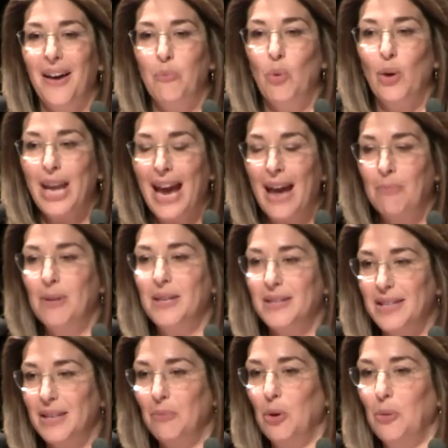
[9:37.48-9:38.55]
what
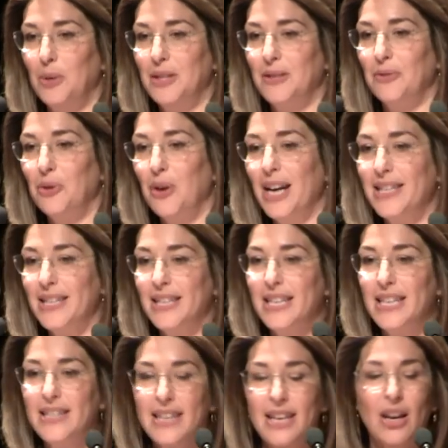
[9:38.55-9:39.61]
happens in moments of crisis.
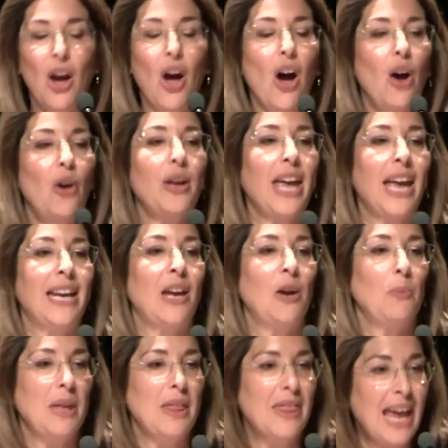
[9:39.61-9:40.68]
He said, "Okay,
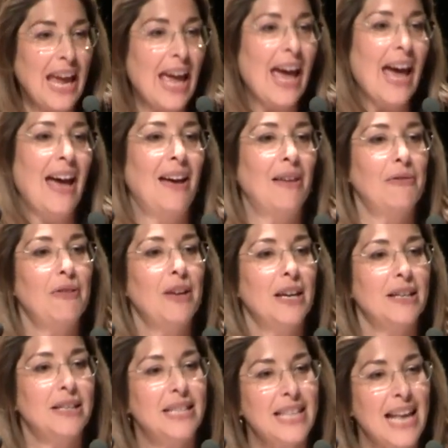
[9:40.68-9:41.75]
Naomi, they have
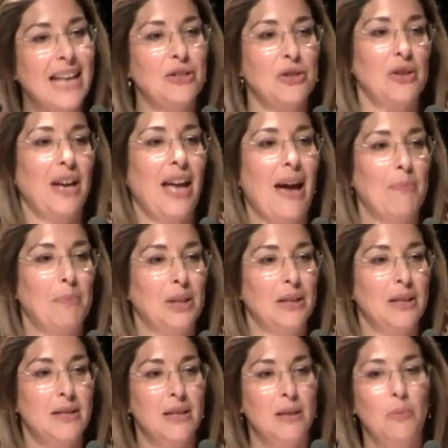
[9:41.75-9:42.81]
disaster
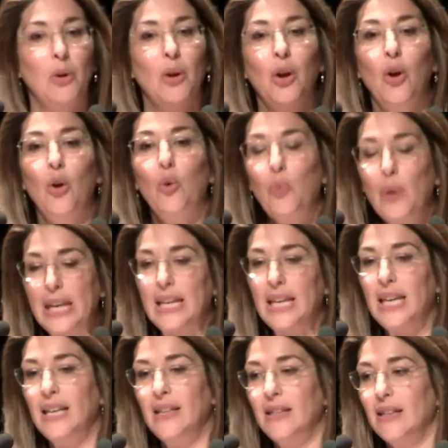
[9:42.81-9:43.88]
capitalism. We
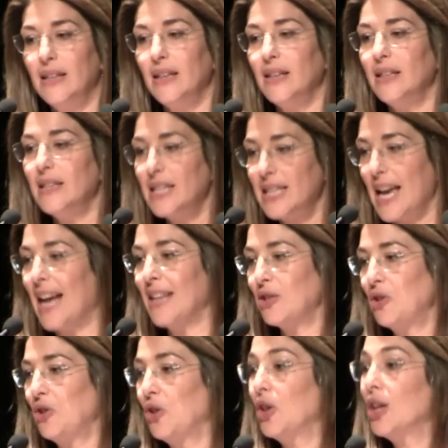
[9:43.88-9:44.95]
need
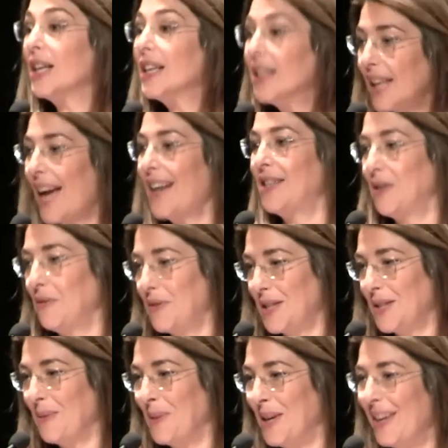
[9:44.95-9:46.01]
disaster
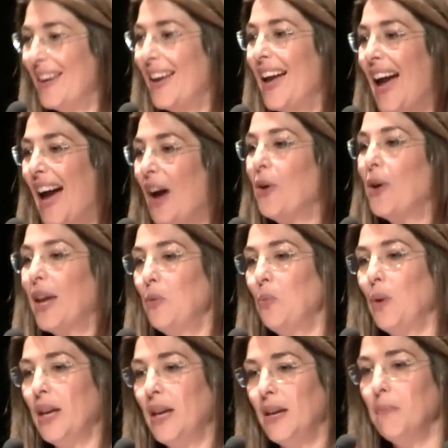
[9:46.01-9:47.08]
collectivism. How
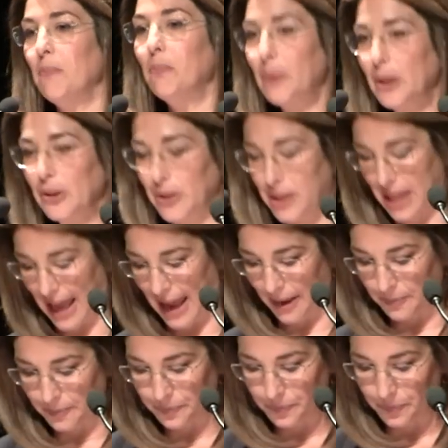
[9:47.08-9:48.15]
can we build that?"